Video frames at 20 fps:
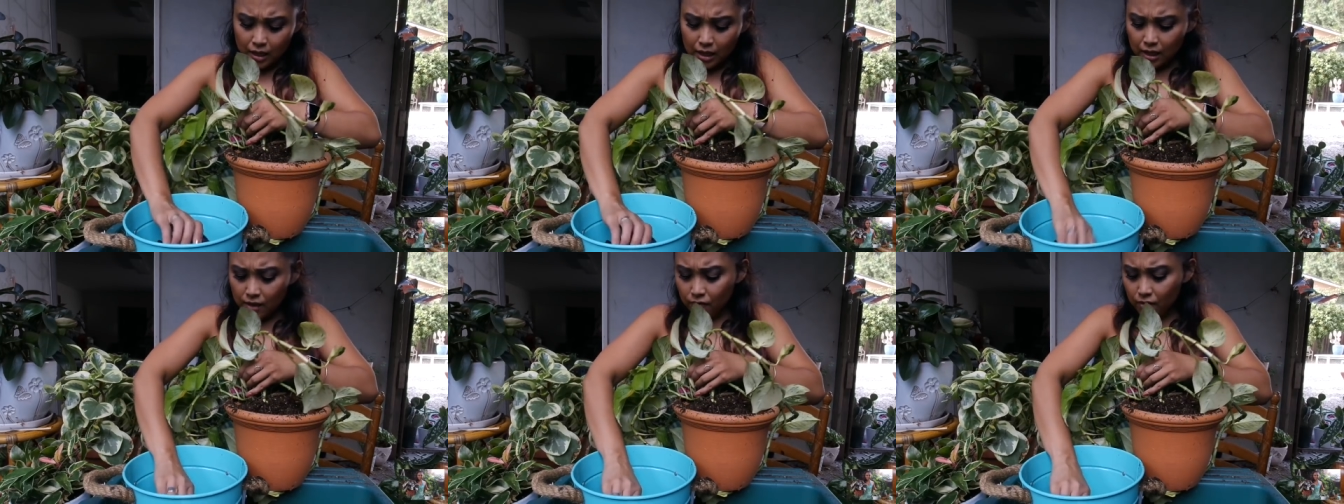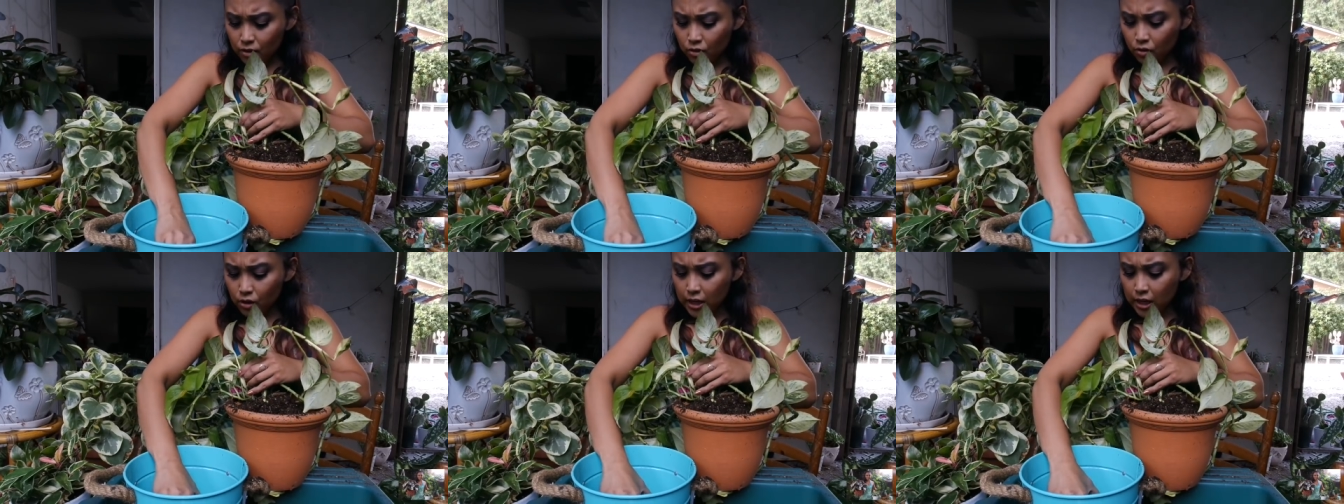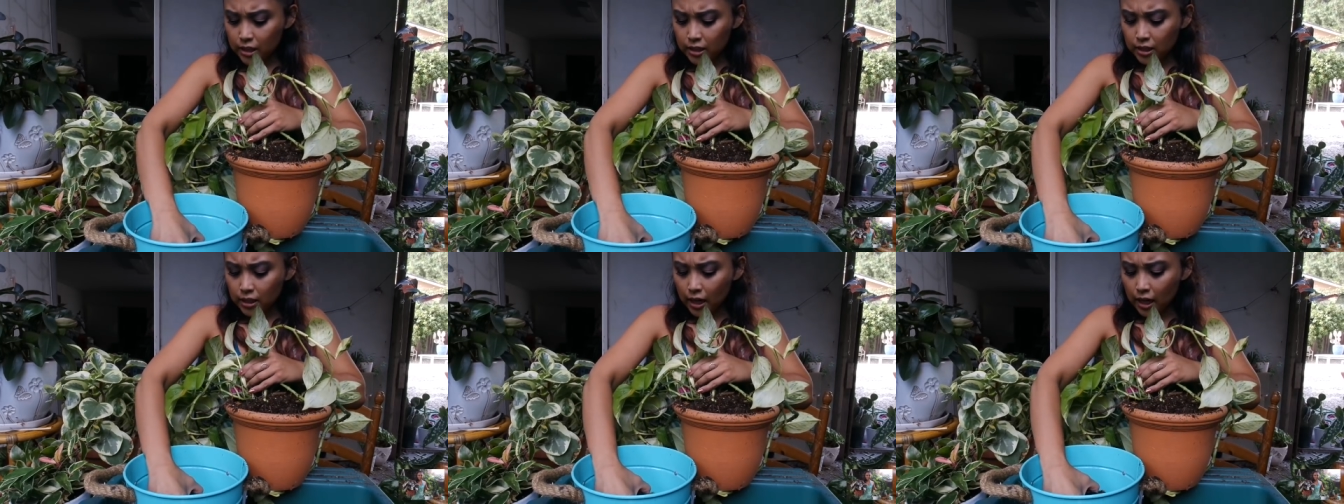even though he
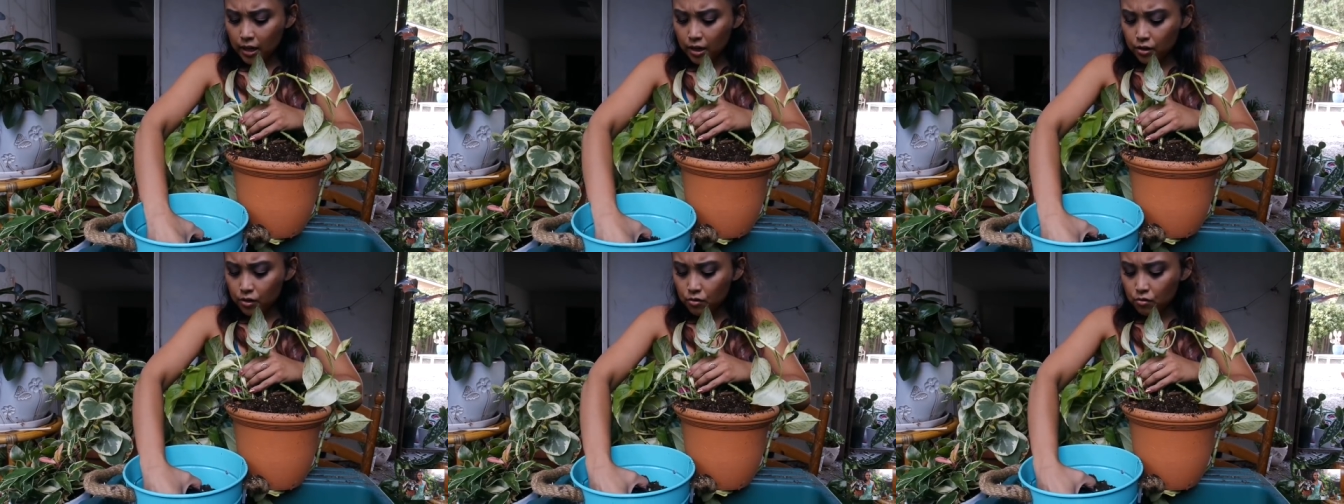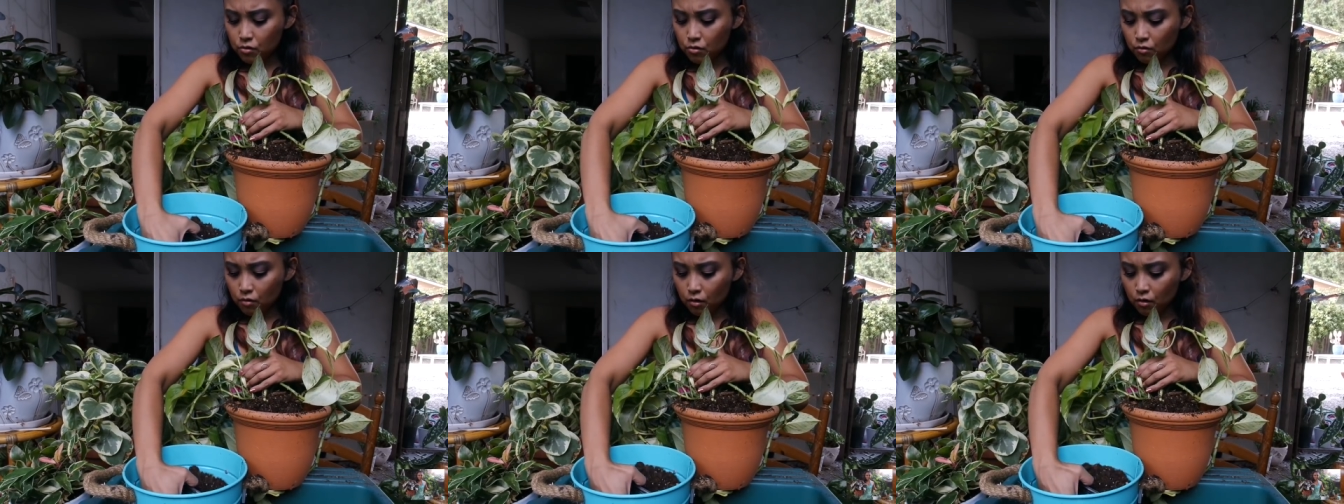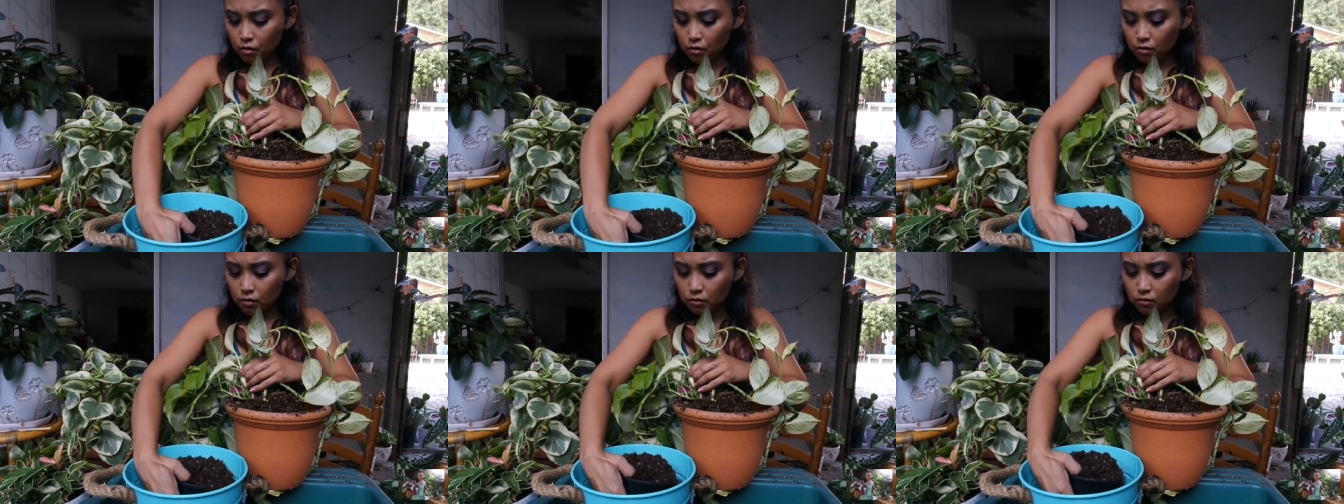has a lot of new
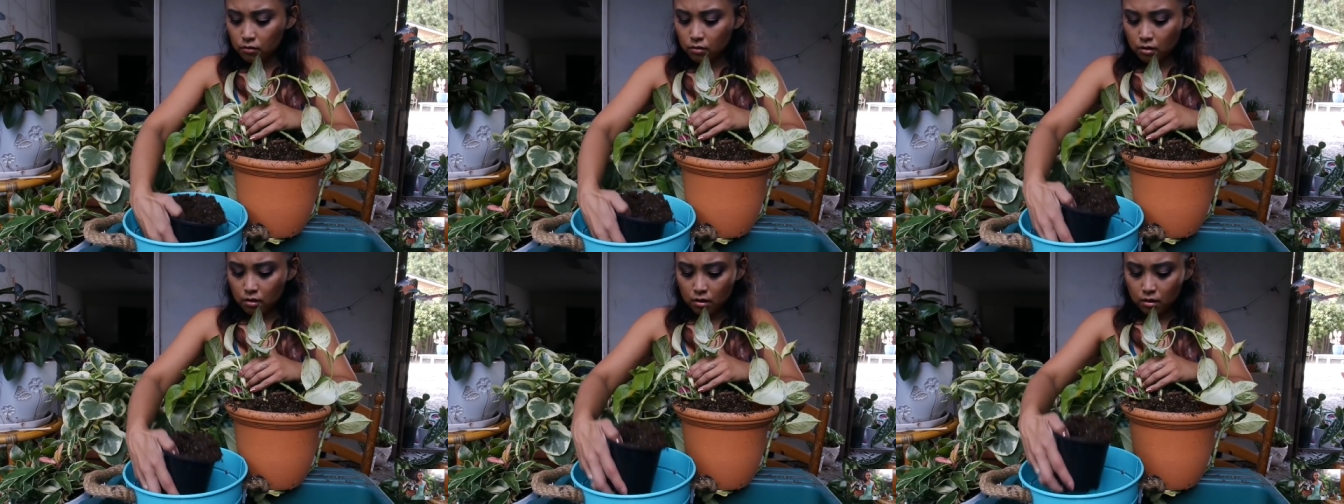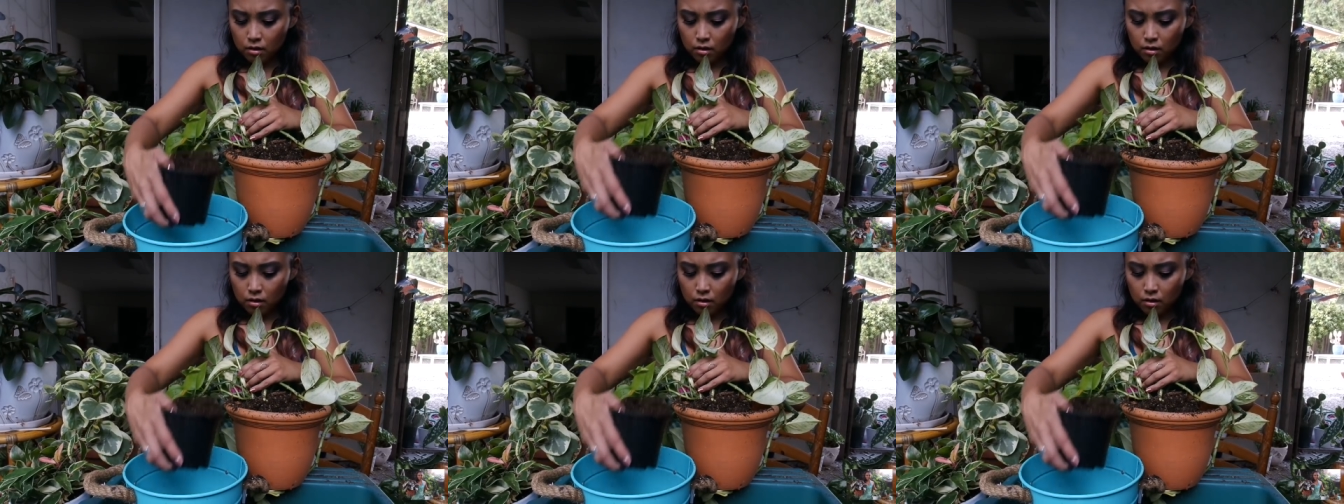growth